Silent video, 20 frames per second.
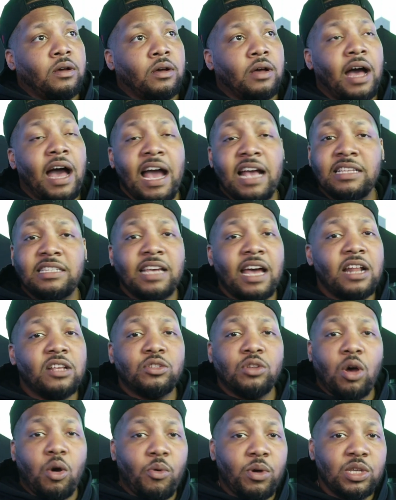hindsight
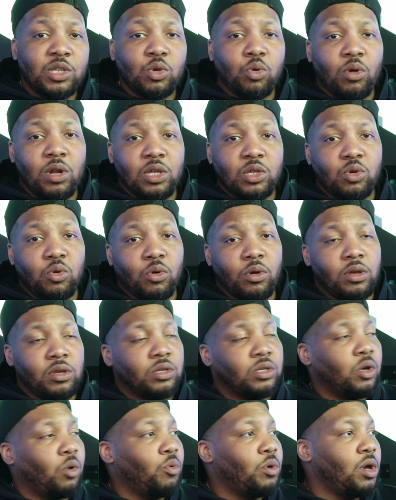is always 2020.
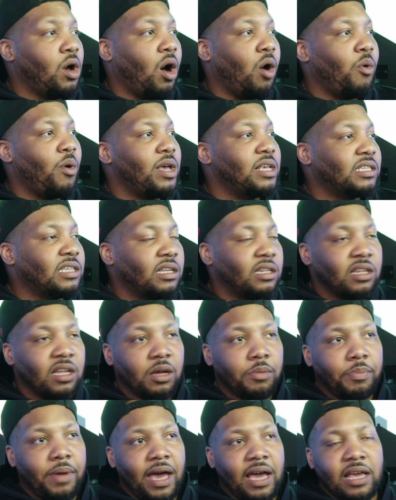So we always can
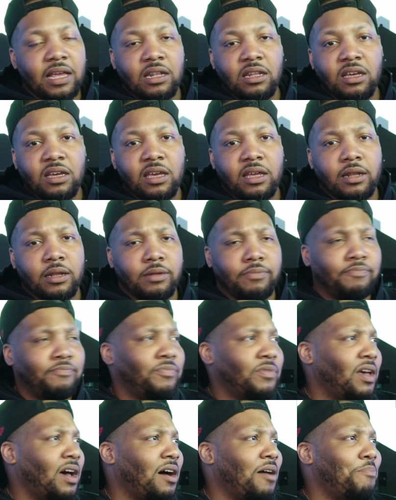look back and look at
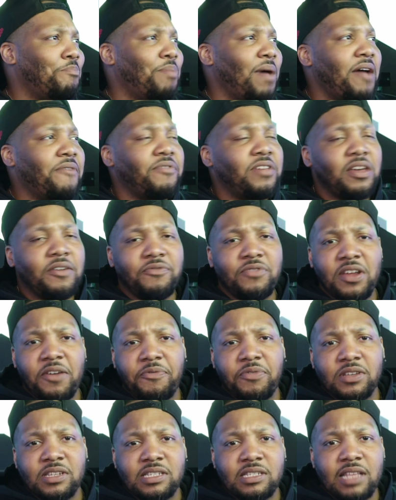a bevy of
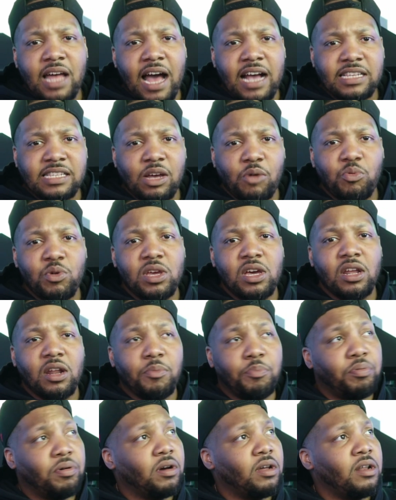different stocks that we could
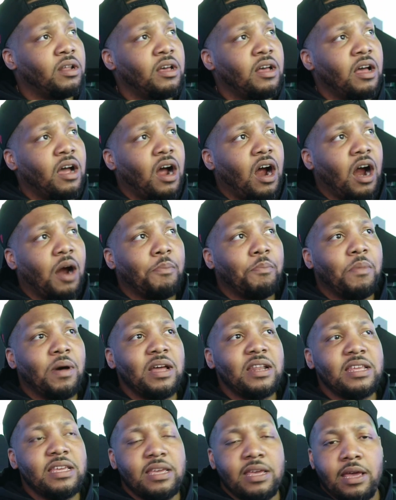have put our
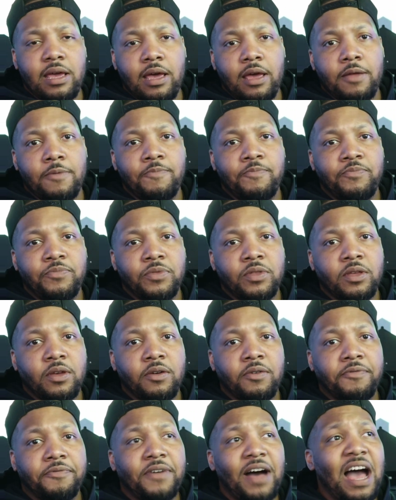money in
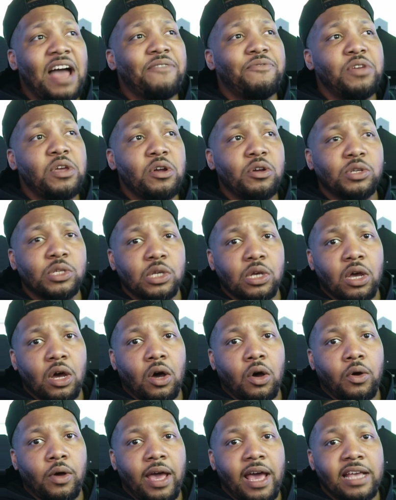5 years
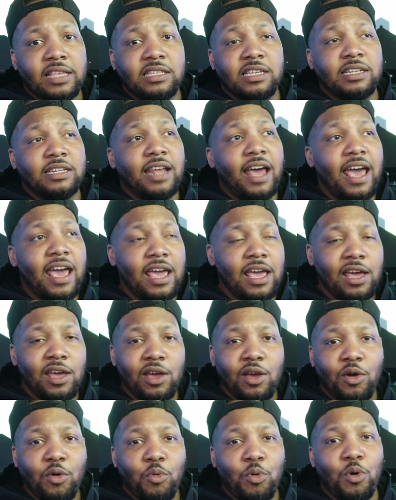ago. And today
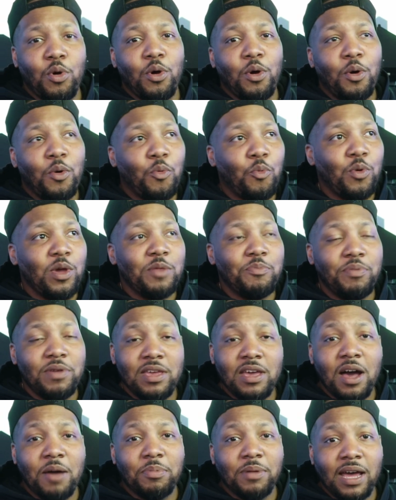we'd
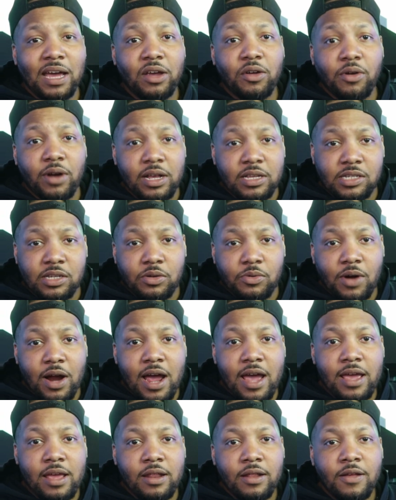be up like crazy,
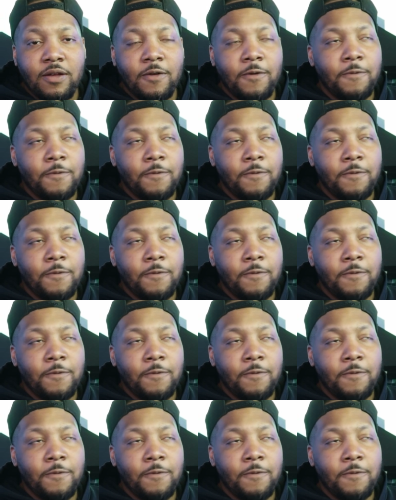right?